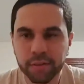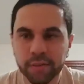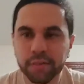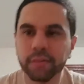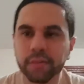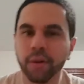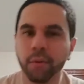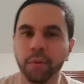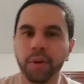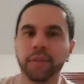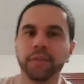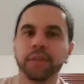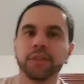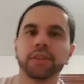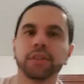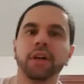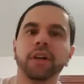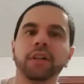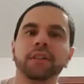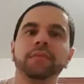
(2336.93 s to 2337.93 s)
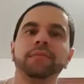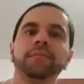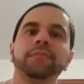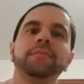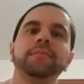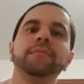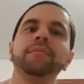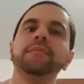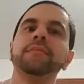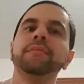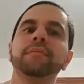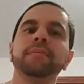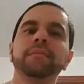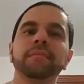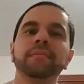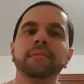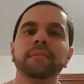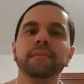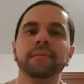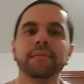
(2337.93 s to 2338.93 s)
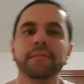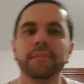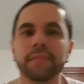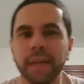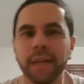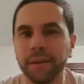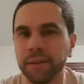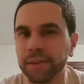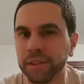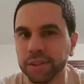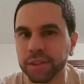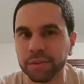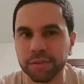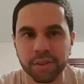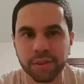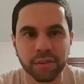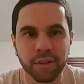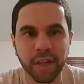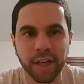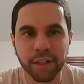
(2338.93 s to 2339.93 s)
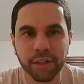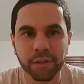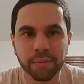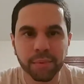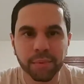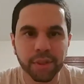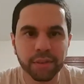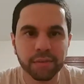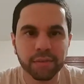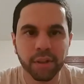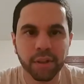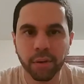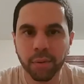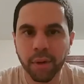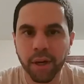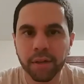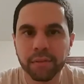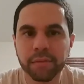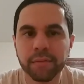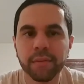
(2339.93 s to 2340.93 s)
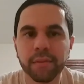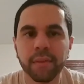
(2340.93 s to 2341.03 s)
Whatever it's called. I would just use a lighter, but oh well.